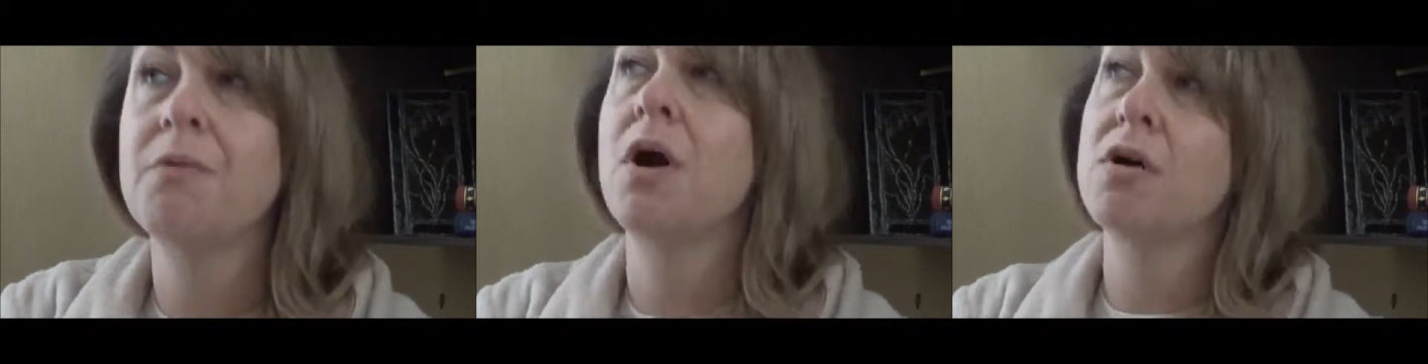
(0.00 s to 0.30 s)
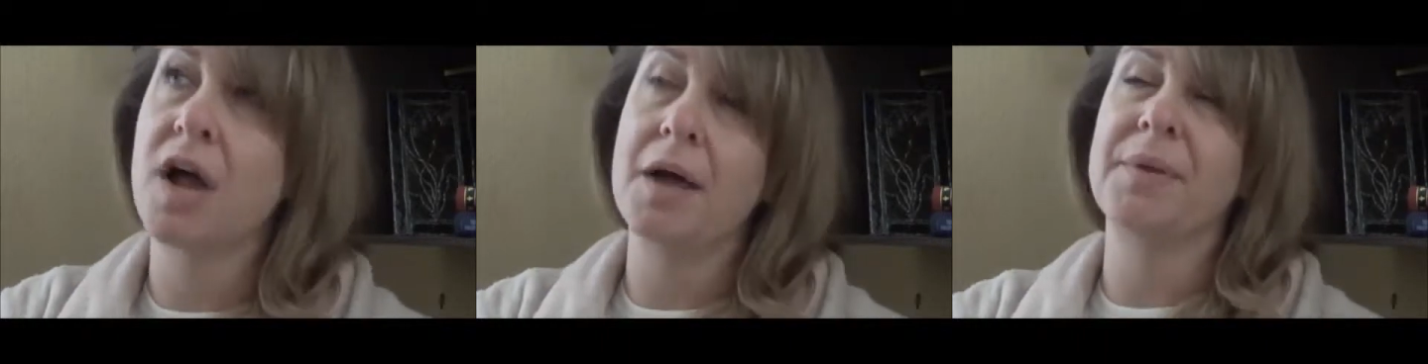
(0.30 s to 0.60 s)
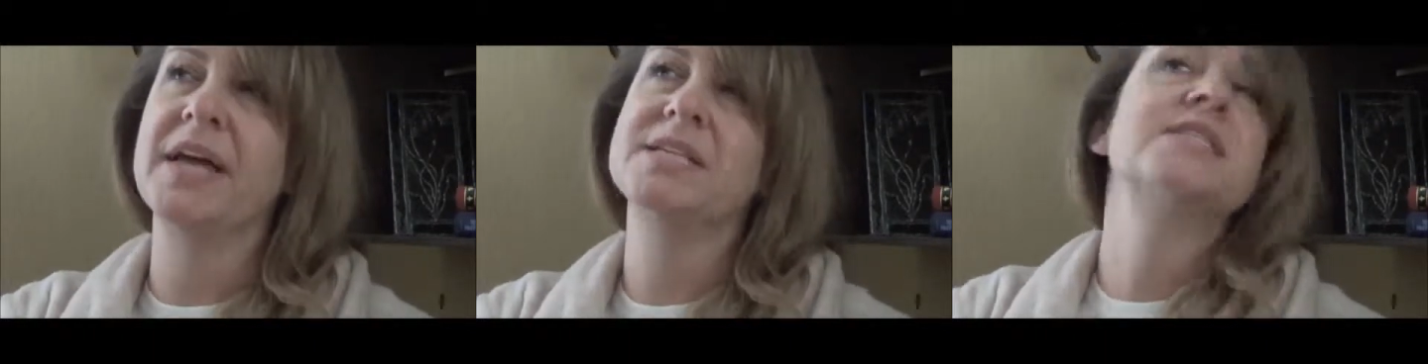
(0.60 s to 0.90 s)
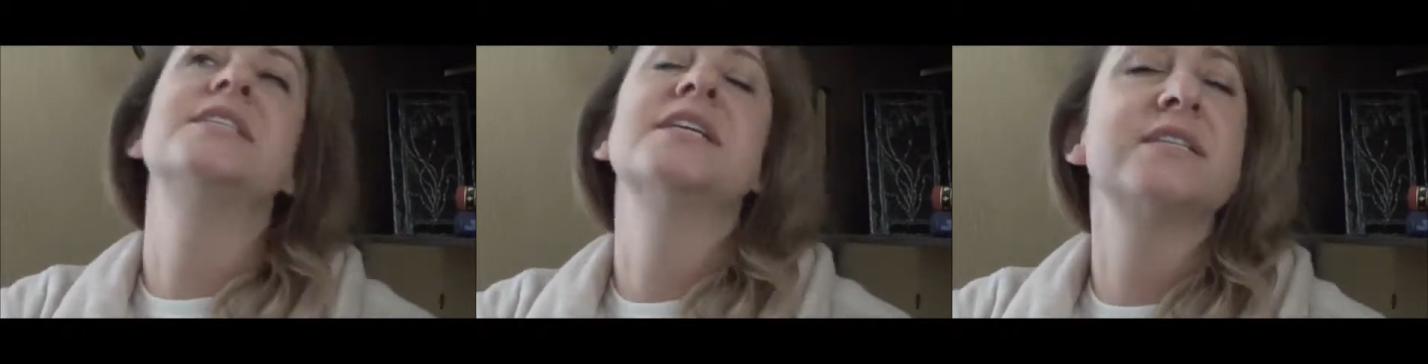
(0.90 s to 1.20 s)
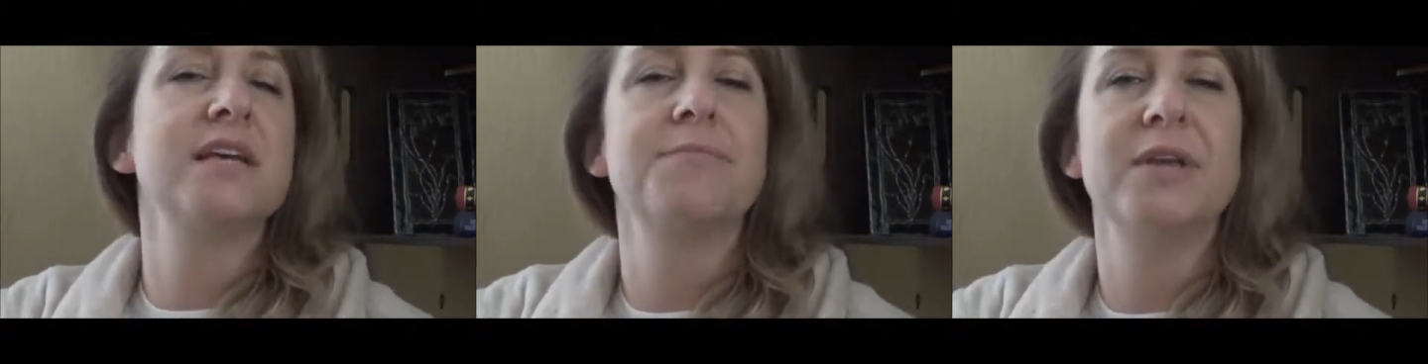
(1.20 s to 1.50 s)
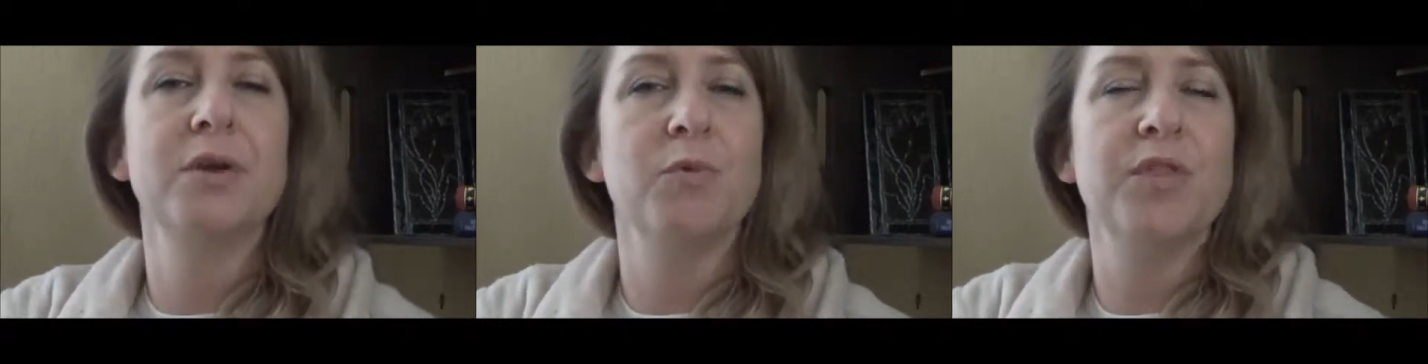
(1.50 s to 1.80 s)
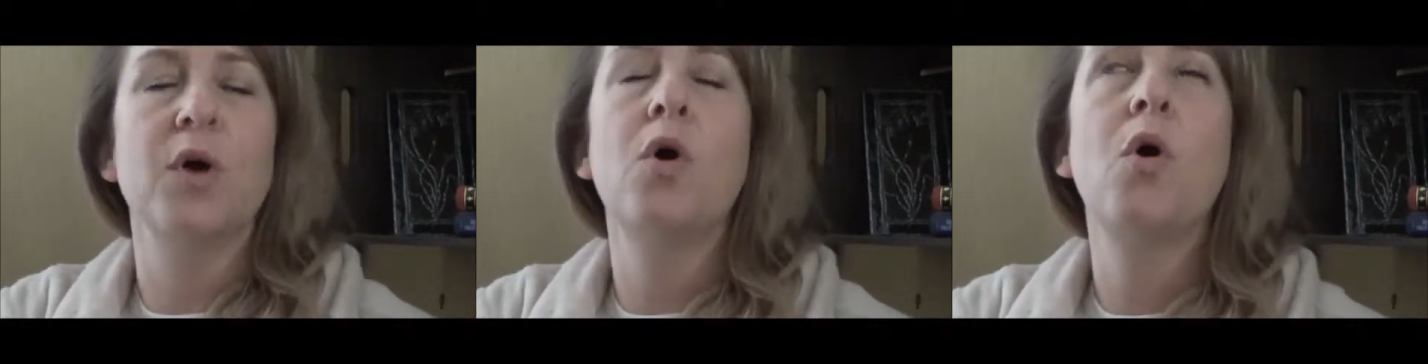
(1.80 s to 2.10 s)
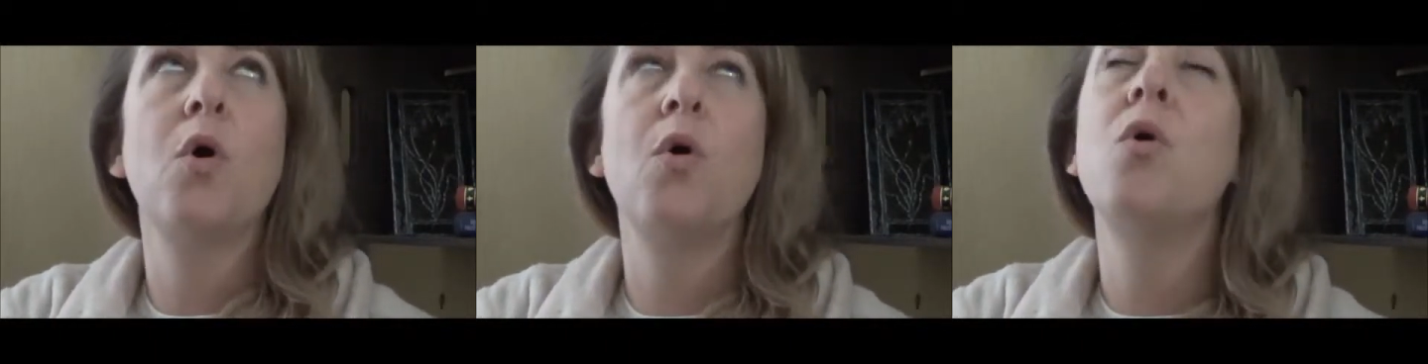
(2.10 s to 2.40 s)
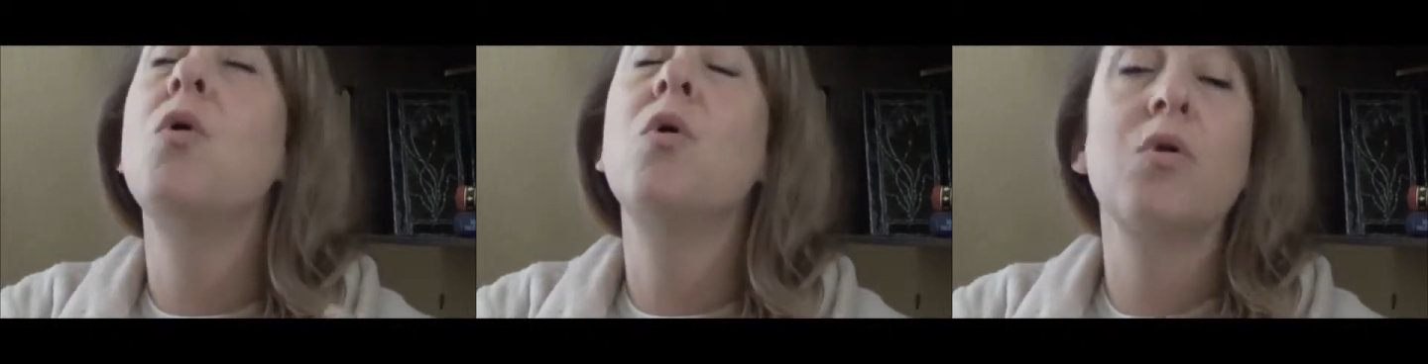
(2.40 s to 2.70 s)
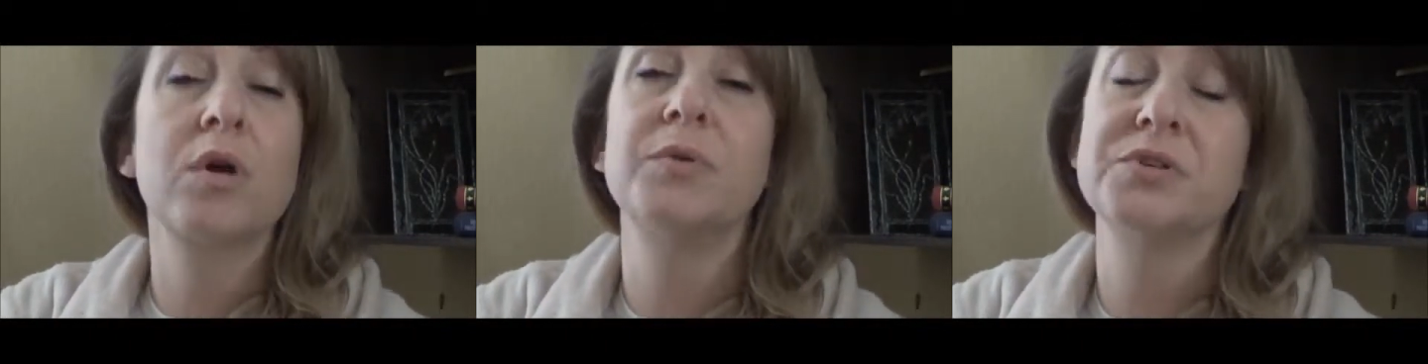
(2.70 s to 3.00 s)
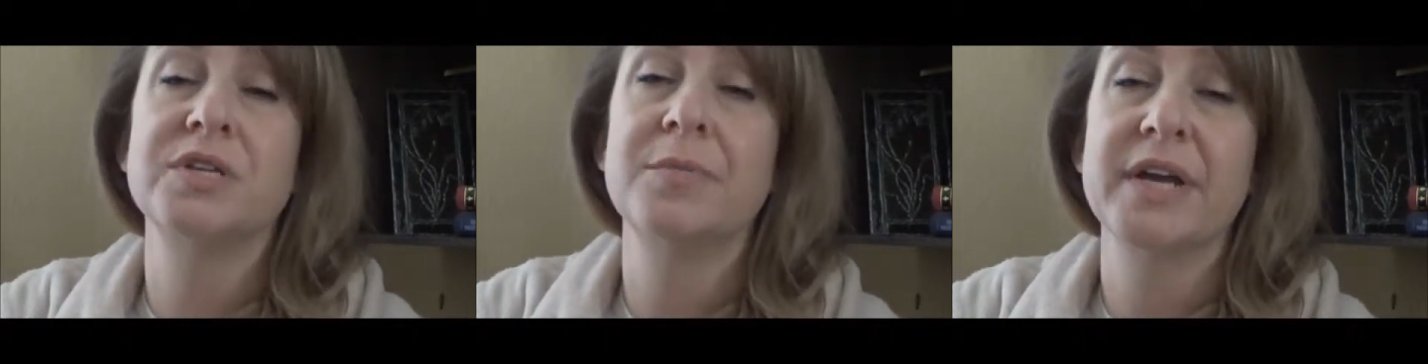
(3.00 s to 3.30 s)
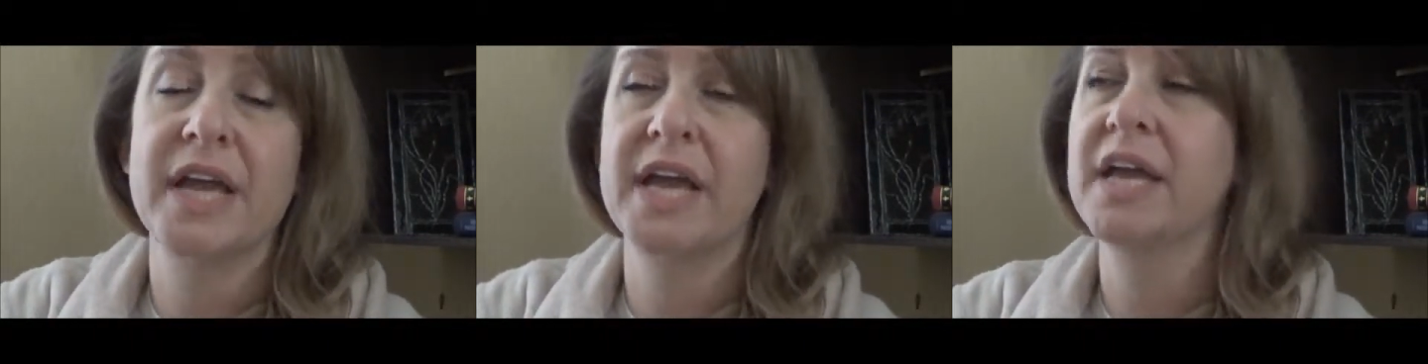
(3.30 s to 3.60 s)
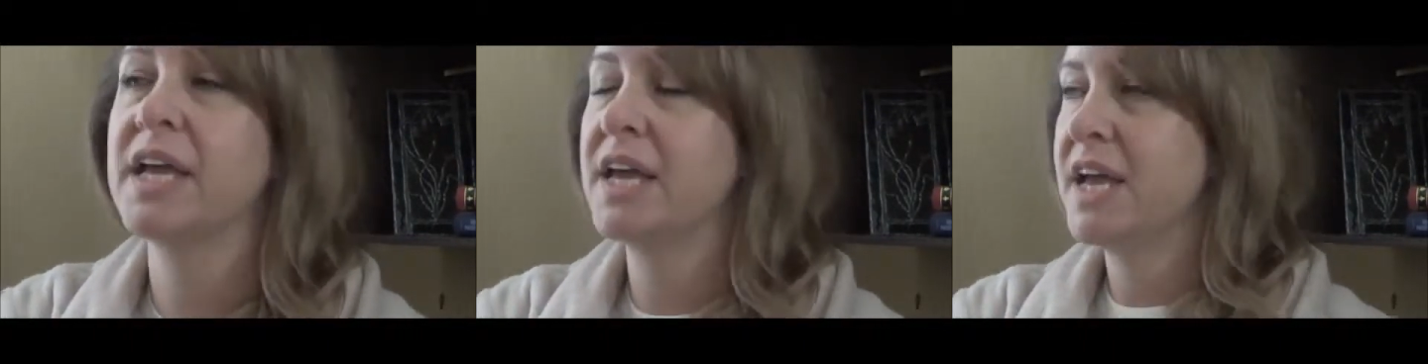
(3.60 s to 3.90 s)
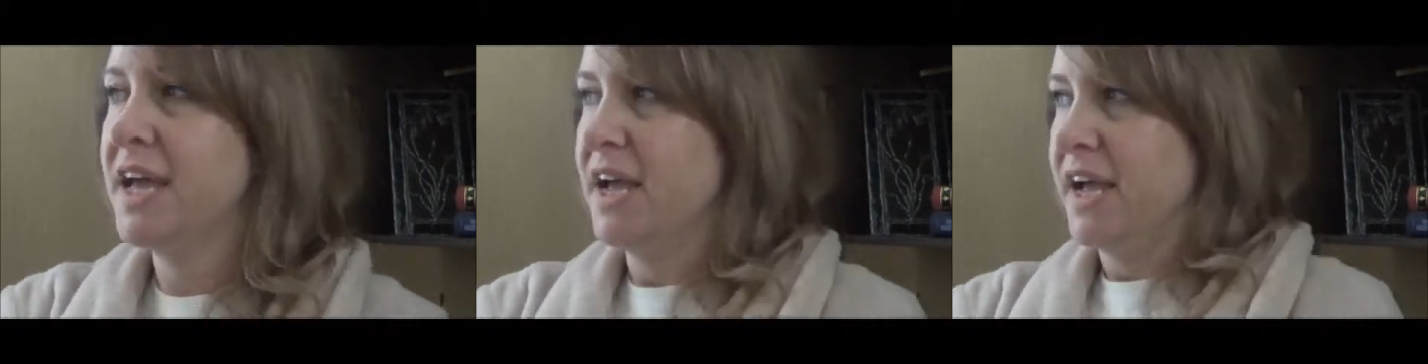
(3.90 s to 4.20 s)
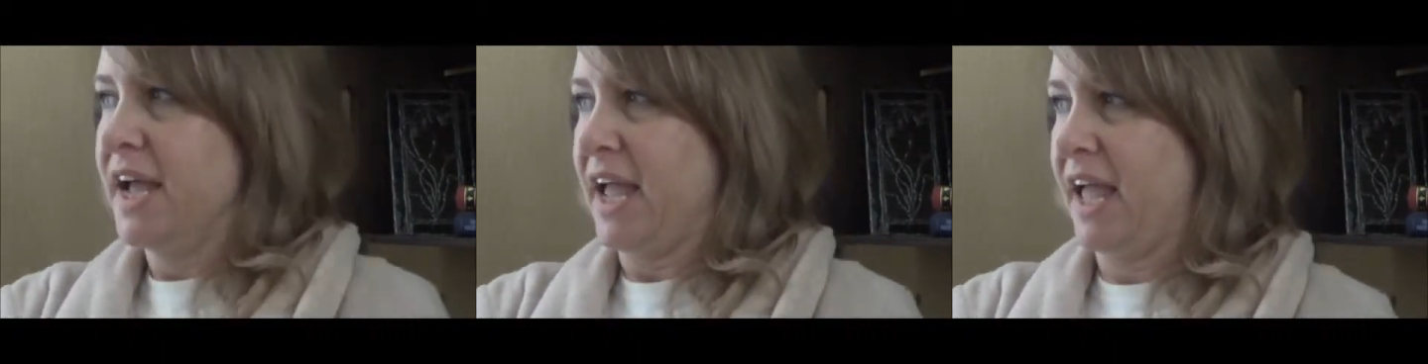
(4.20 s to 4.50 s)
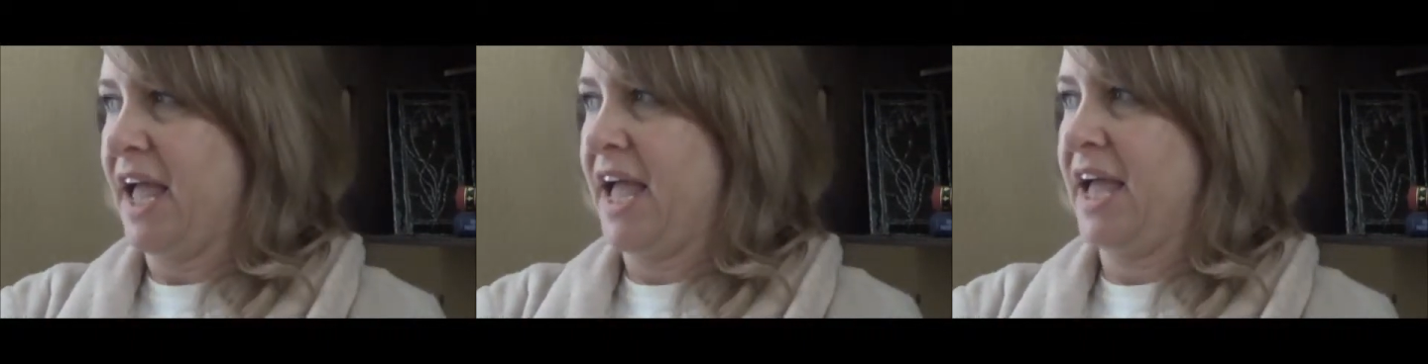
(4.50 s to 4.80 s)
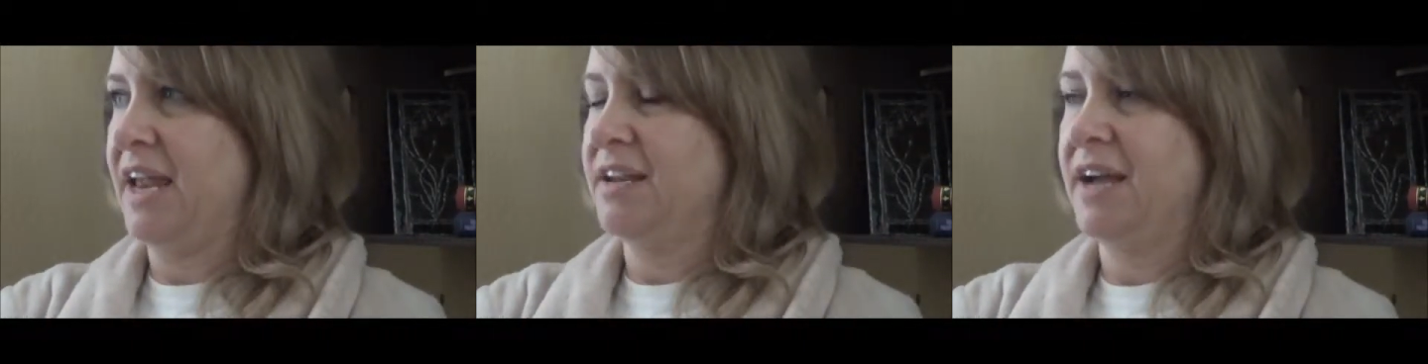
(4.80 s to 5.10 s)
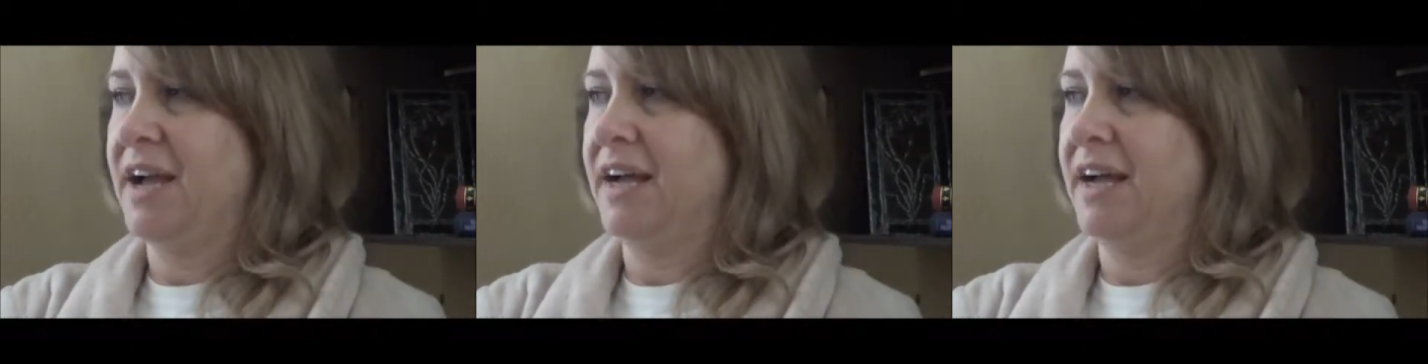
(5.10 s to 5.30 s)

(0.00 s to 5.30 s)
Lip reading: woke up like 6-something with a horrible stomach ache, and